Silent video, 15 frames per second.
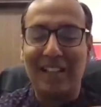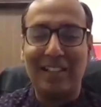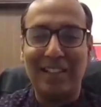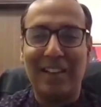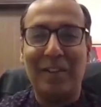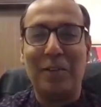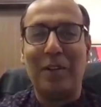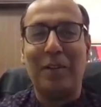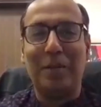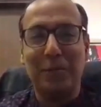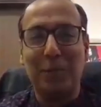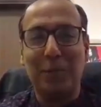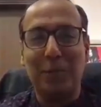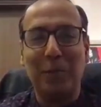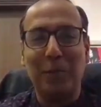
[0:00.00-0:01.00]
etc.
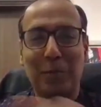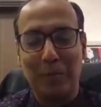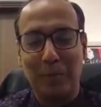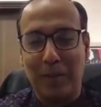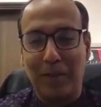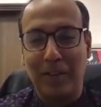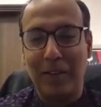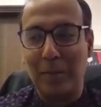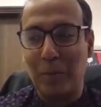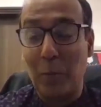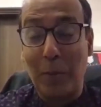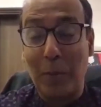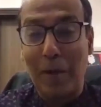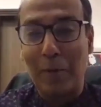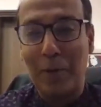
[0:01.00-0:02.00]
So
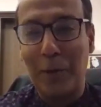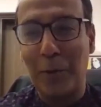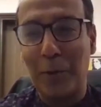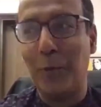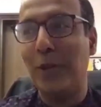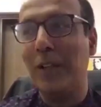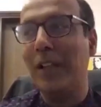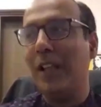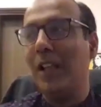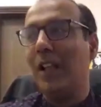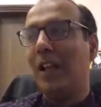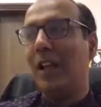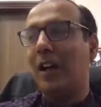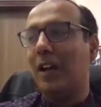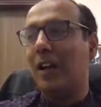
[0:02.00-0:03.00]
more power to you.
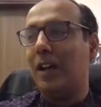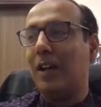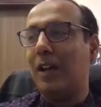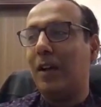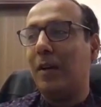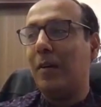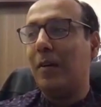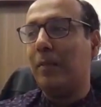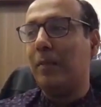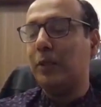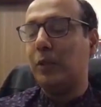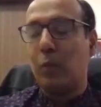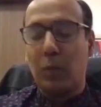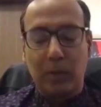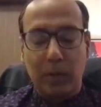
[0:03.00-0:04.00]

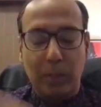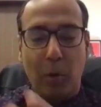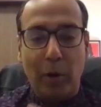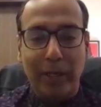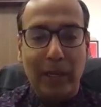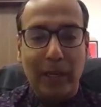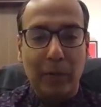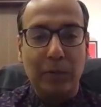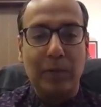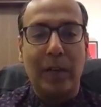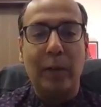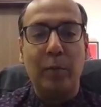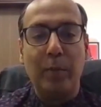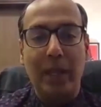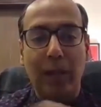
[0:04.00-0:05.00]
So the point that I was
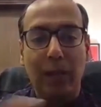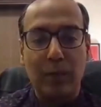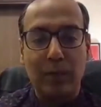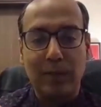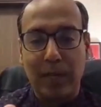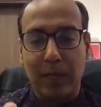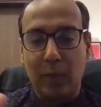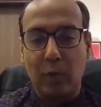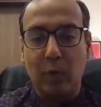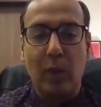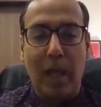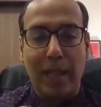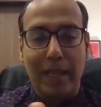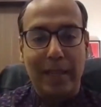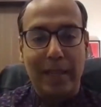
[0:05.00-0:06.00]
trying to make was that,
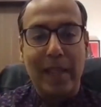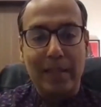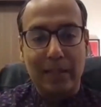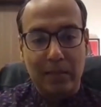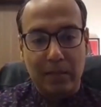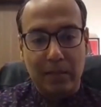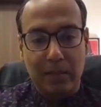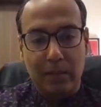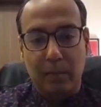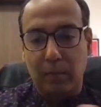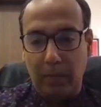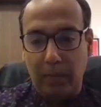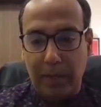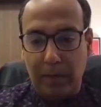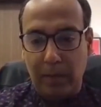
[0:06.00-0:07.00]
I guess
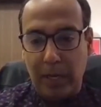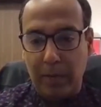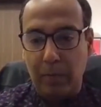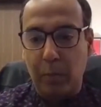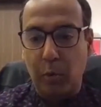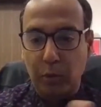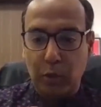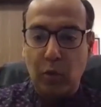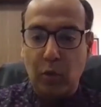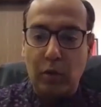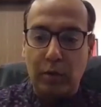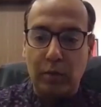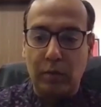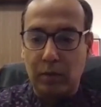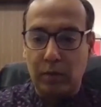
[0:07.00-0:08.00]
in both
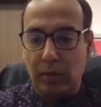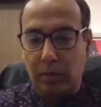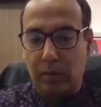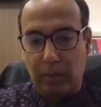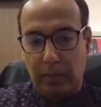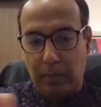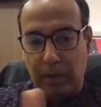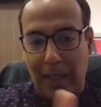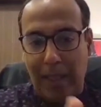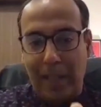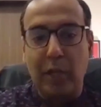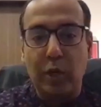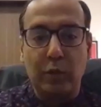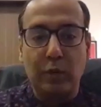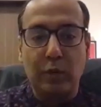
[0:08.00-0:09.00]
your
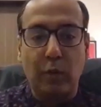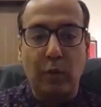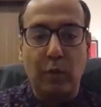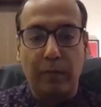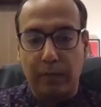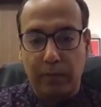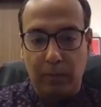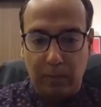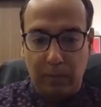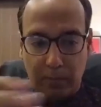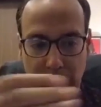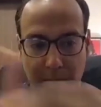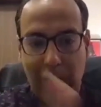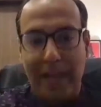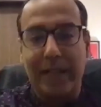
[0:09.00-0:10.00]
areas of
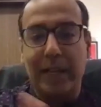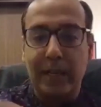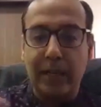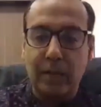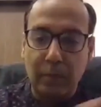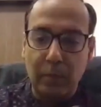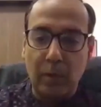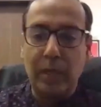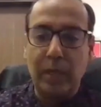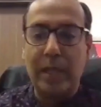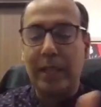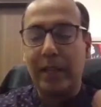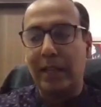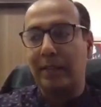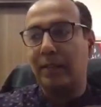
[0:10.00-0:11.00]
writing,
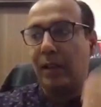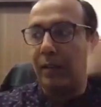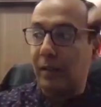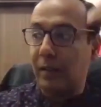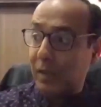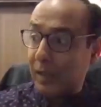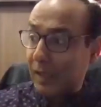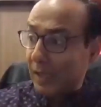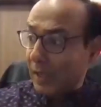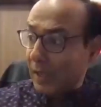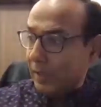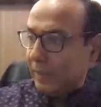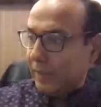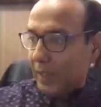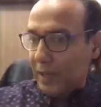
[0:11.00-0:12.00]
working, etc.,
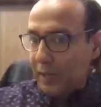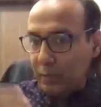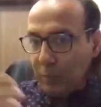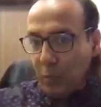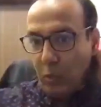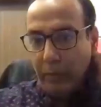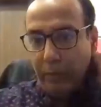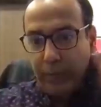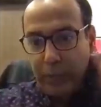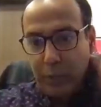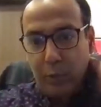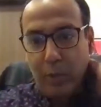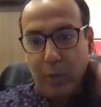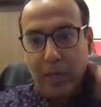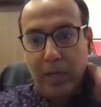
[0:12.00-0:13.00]
there is more
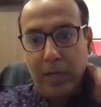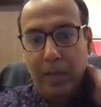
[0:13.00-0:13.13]
visual